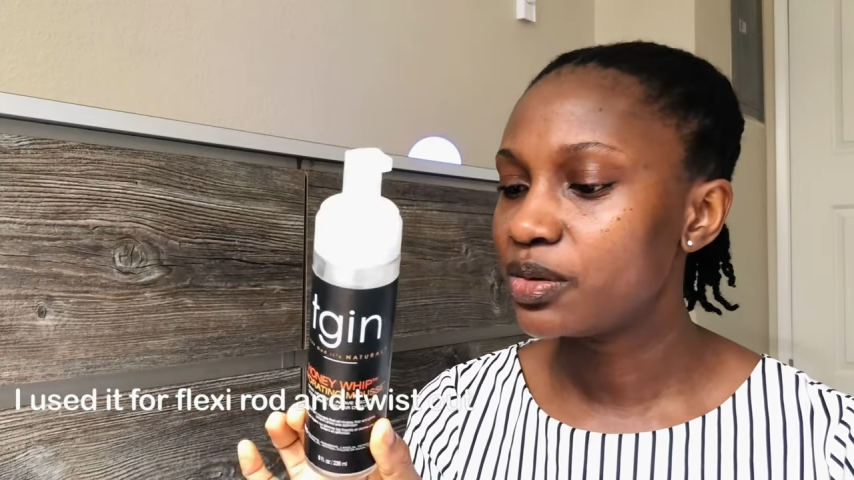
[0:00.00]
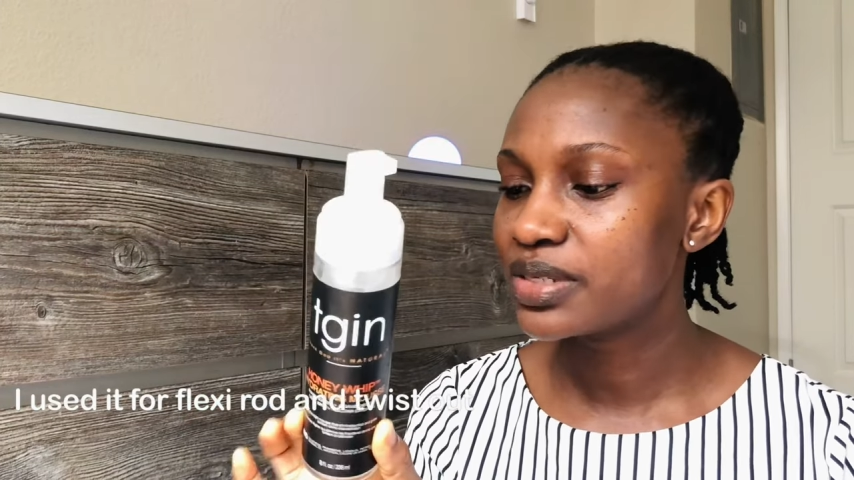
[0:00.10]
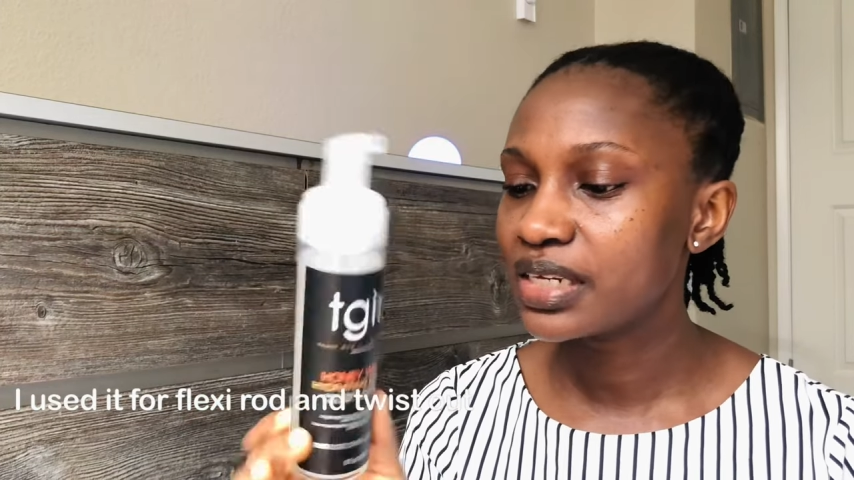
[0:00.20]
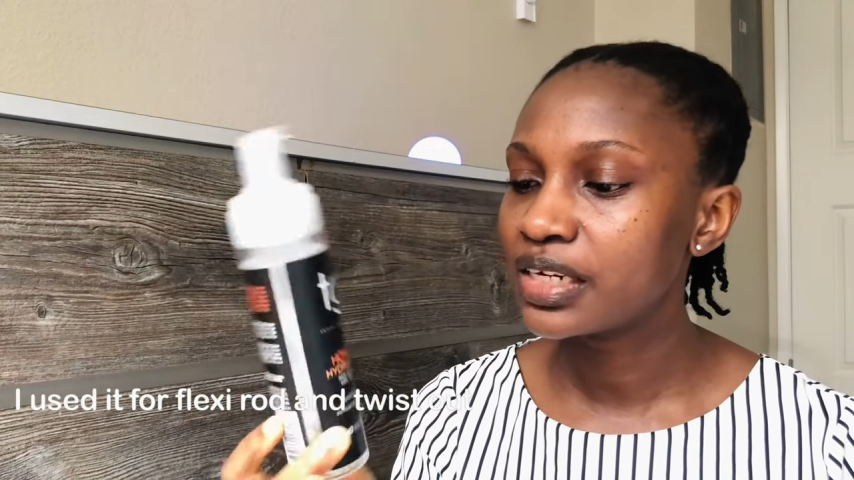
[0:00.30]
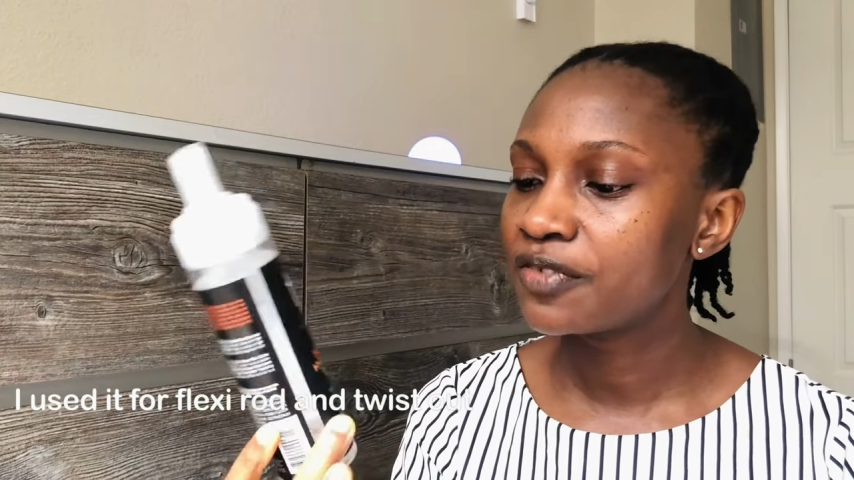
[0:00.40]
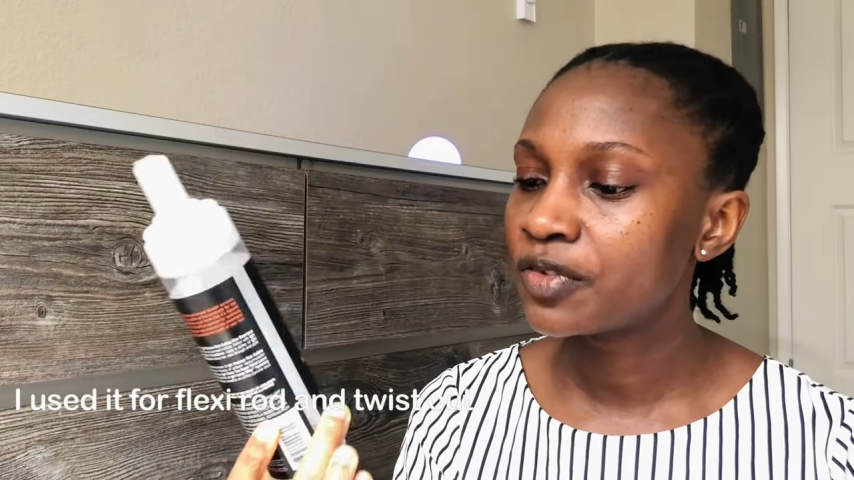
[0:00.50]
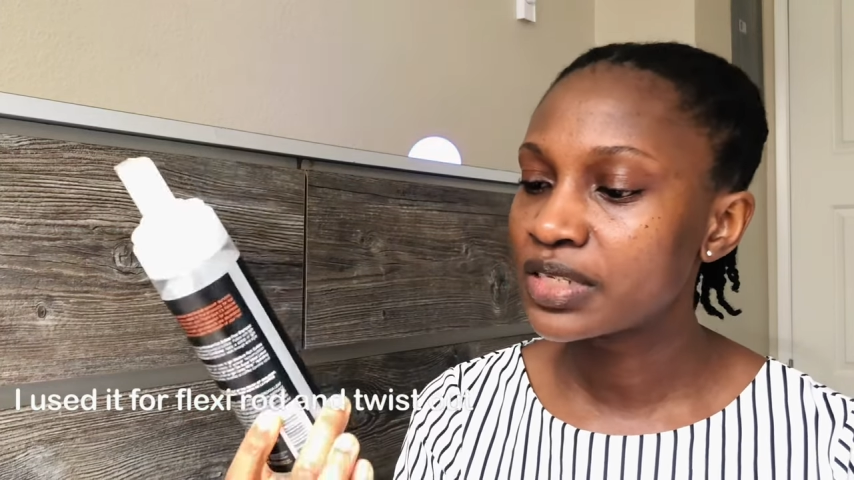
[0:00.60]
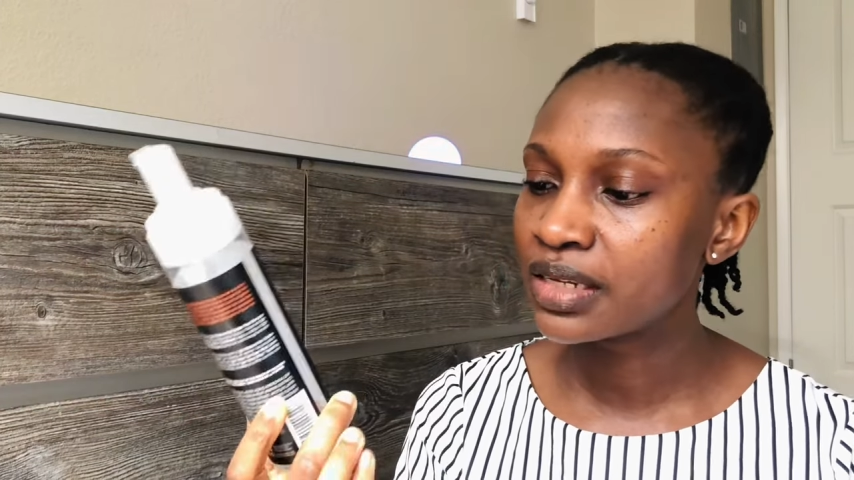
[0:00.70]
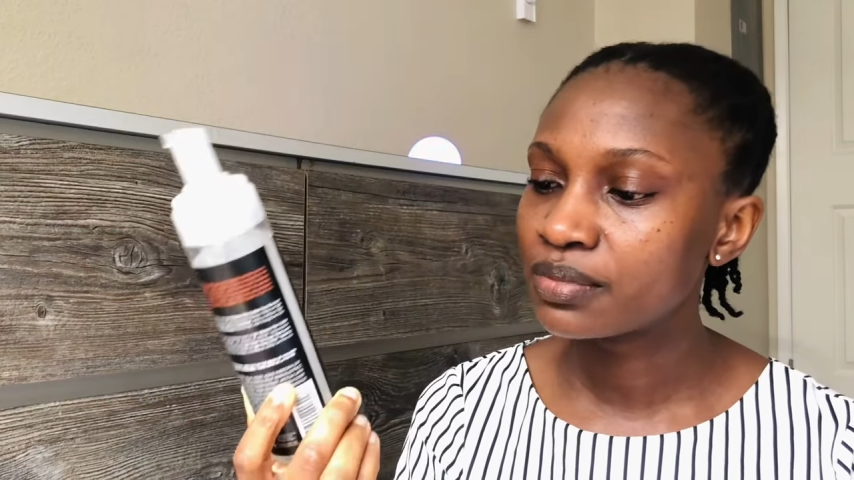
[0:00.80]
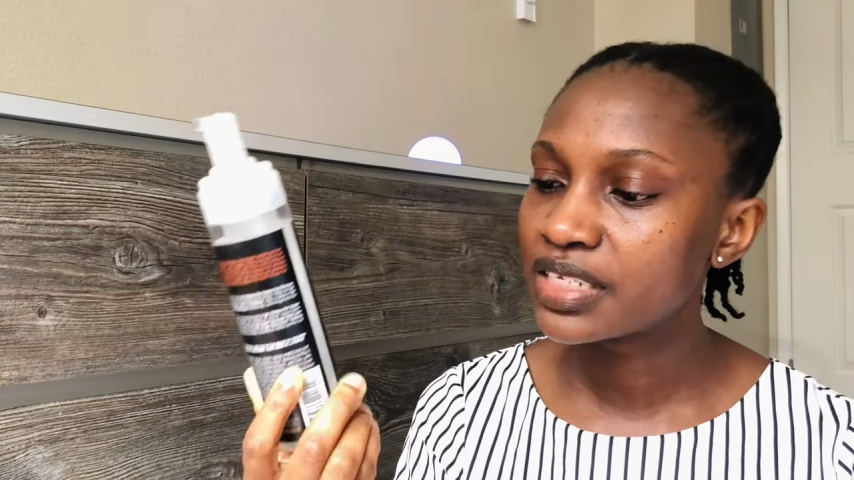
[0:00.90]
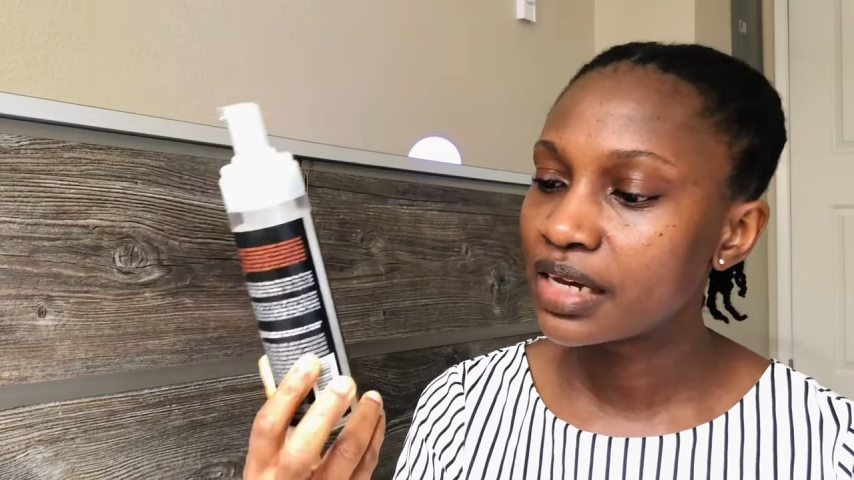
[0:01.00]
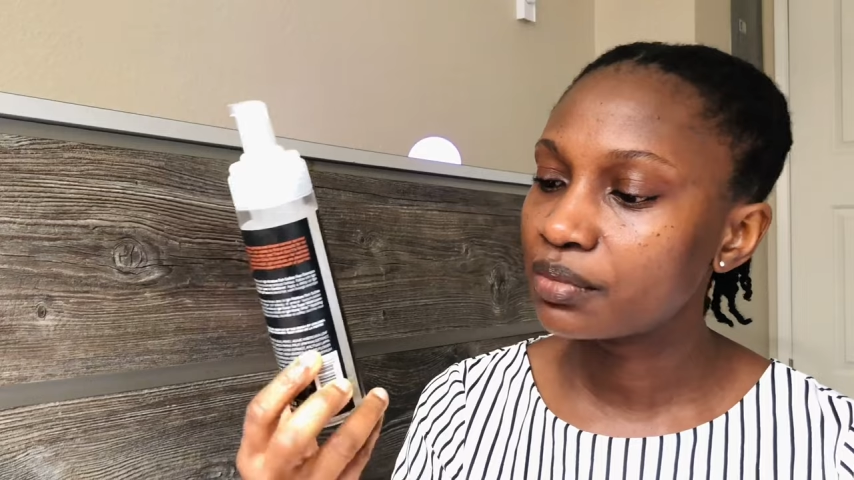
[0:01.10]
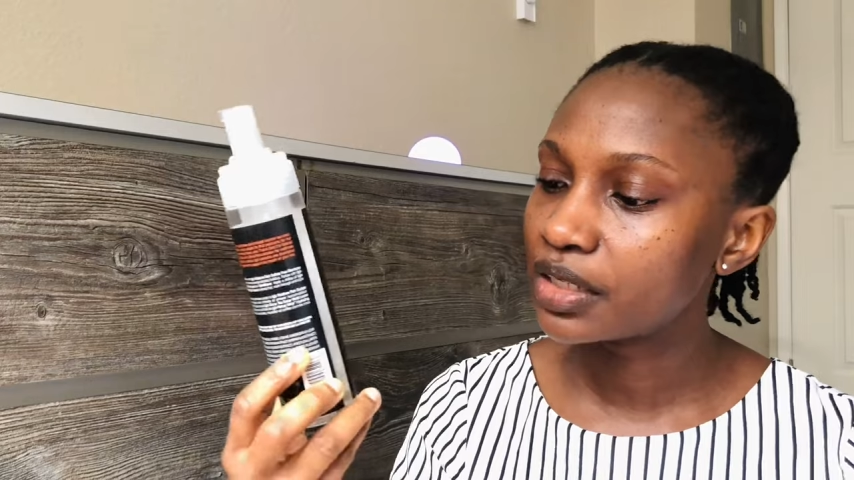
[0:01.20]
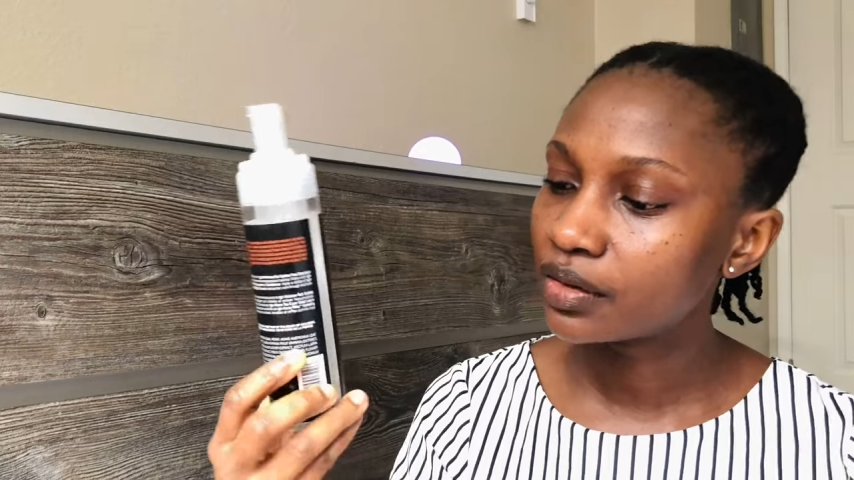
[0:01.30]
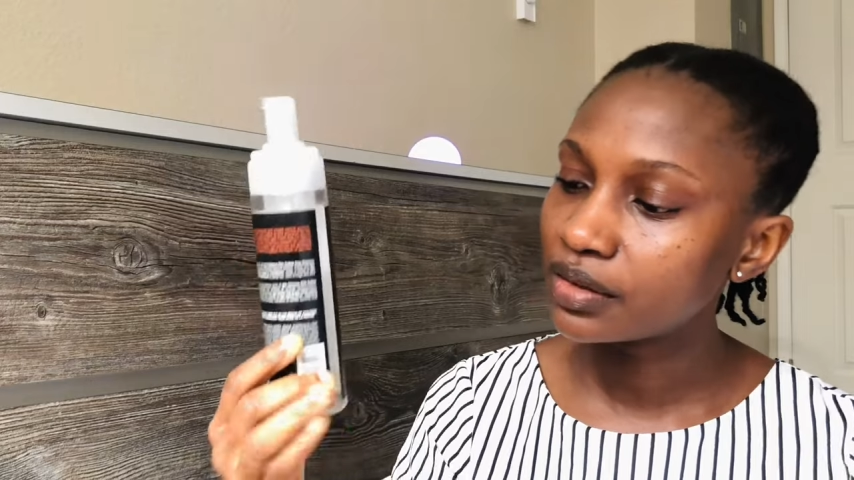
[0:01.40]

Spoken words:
using it for some time now.